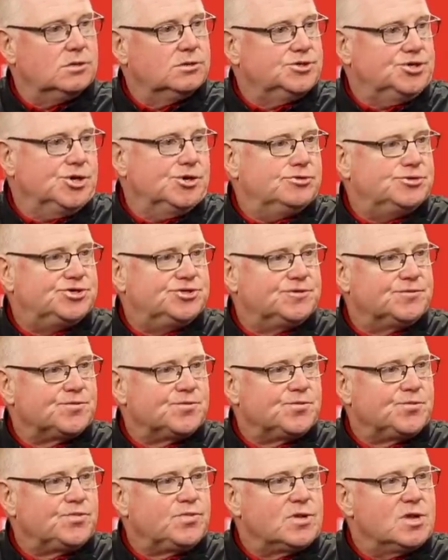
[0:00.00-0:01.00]
It's huge.
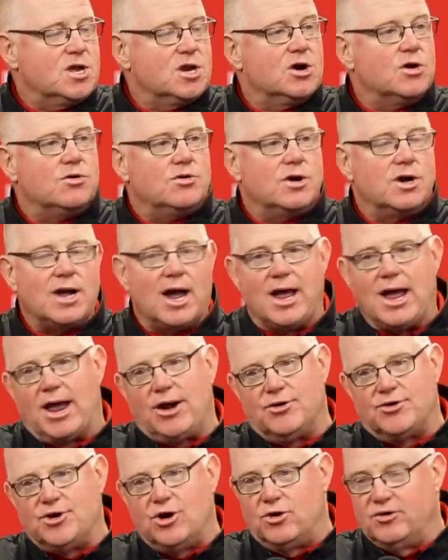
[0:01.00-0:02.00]
You know, I
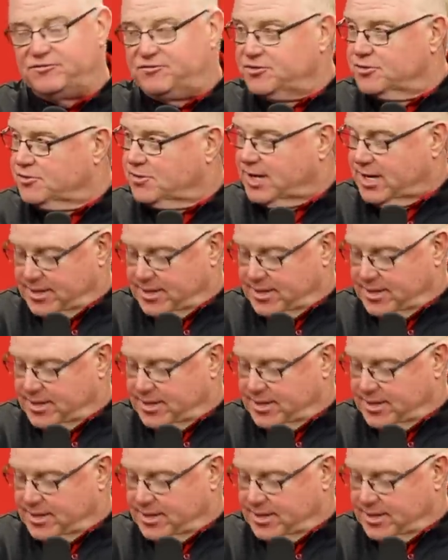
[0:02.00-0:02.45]
don't know if you,